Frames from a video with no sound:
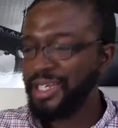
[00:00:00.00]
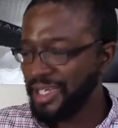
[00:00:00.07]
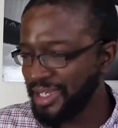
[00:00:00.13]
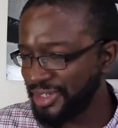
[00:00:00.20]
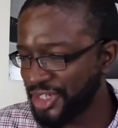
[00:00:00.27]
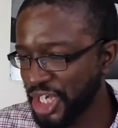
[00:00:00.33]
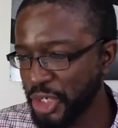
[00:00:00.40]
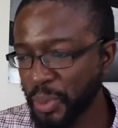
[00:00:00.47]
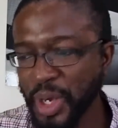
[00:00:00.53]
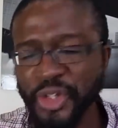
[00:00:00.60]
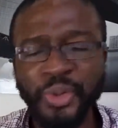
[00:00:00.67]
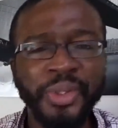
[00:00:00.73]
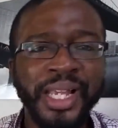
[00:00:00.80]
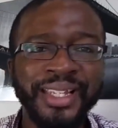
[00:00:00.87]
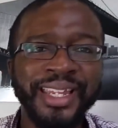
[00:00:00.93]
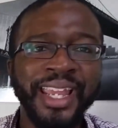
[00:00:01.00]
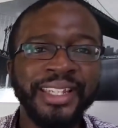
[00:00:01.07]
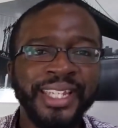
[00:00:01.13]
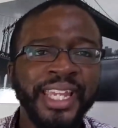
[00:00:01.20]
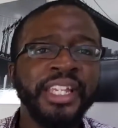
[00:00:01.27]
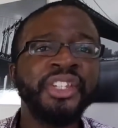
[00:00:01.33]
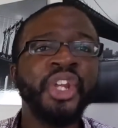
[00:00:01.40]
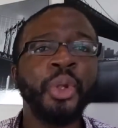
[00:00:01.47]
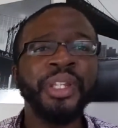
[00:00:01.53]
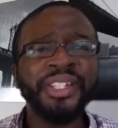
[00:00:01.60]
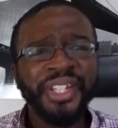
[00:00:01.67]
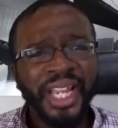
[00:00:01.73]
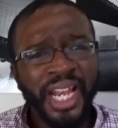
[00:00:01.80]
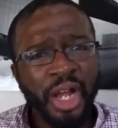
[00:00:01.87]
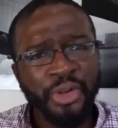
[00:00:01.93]
January 2018. So, let's check
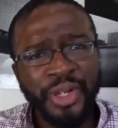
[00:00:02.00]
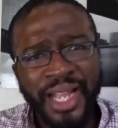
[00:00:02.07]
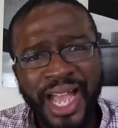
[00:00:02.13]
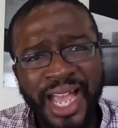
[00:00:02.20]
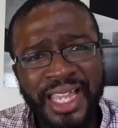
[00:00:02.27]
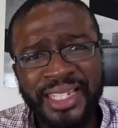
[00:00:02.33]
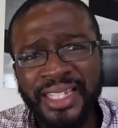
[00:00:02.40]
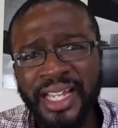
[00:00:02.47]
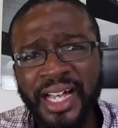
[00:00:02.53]
it out, you guys.